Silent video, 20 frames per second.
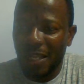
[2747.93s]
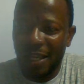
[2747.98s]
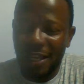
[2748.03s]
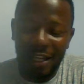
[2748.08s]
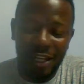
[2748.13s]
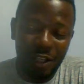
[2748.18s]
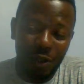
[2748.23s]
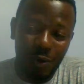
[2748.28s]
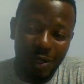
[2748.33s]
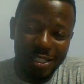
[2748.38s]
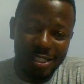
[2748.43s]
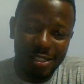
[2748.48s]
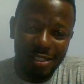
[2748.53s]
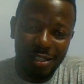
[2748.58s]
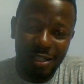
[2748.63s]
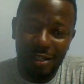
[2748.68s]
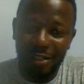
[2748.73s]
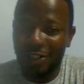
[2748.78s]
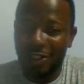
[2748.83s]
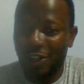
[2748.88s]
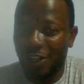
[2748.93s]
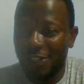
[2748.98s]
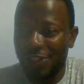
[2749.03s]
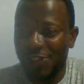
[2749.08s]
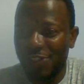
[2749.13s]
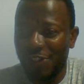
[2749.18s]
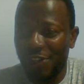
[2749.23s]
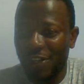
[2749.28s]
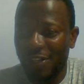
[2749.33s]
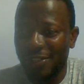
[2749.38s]
Any question,
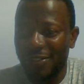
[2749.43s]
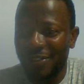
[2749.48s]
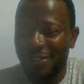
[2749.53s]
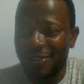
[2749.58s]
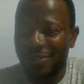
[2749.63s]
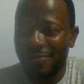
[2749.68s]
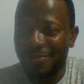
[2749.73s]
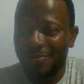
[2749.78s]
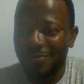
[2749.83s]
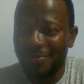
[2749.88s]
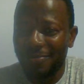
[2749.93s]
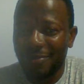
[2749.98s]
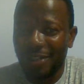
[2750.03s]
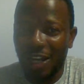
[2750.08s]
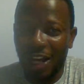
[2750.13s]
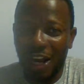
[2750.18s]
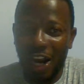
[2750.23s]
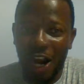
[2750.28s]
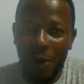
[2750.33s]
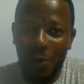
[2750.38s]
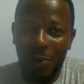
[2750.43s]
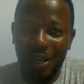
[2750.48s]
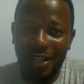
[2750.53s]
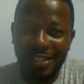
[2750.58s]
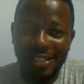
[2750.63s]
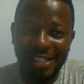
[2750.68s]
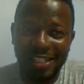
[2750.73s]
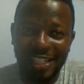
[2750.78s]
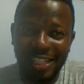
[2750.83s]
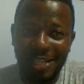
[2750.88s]
concerns? Are we
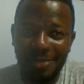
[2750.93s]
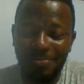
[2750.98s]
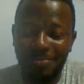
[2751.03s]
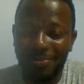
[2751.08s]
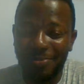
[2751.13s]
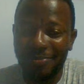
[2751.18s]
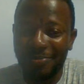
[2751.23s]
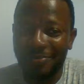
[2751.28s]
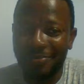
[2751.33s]
asleep?